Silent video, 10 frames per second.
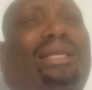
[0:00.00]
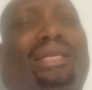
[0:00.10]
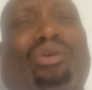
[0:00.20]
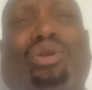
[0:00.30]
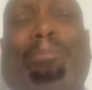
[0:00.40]

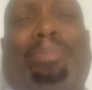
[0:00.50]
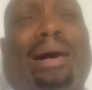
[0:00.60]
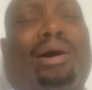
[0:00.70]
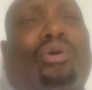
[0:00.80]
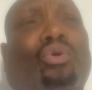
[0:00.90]
telling you to
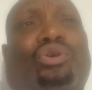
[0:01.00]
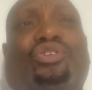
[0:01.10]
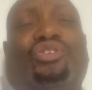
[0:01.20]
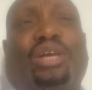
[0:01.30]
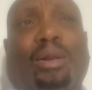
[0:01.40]
buy, hold, or
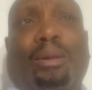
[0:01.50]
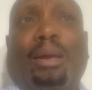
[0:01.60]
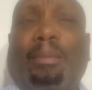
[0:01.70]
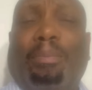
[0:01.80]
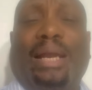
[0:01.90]
sell,
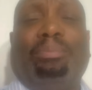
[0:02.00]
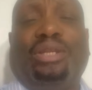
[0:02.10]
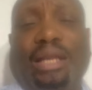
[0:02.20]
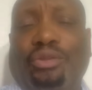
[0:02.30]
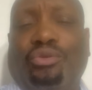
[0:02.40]
but I'm
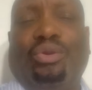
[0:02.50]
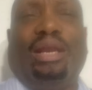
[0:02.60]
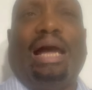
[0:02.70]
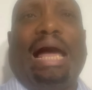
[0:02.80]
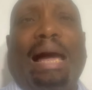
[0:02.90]
telling you
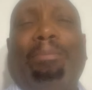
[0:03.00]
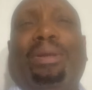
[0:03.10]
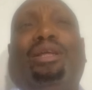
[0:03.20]
that I'm in